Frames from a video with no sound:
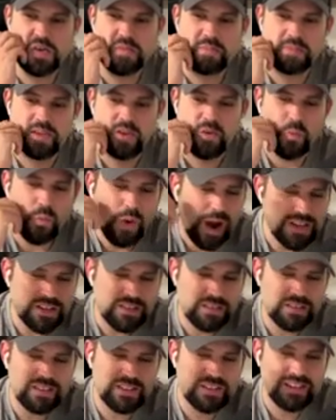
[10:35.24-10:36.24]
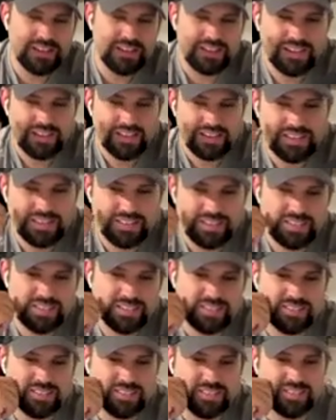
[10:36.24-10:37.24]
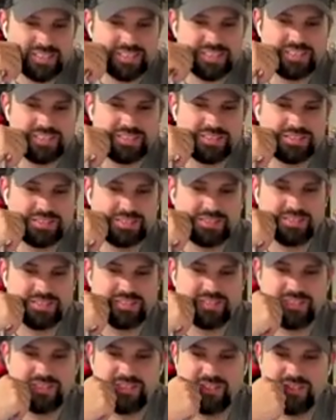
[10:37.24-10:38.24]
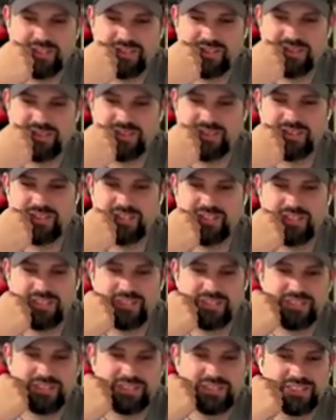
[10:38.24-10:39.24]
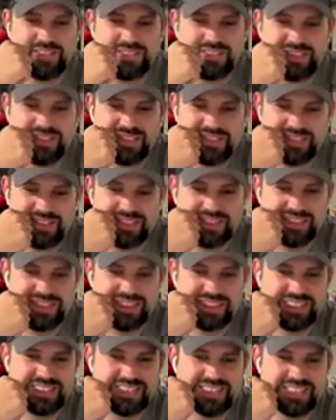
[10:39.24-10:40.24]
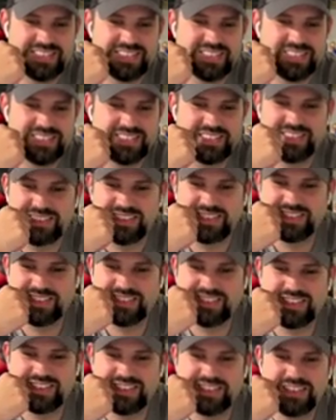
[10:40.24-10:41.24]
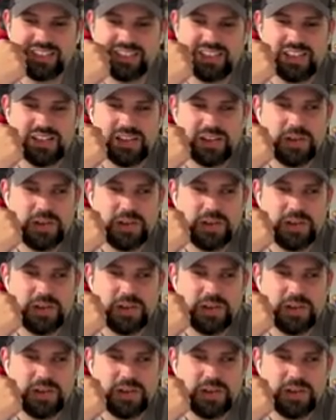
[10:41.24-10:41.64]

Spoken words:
[no speech]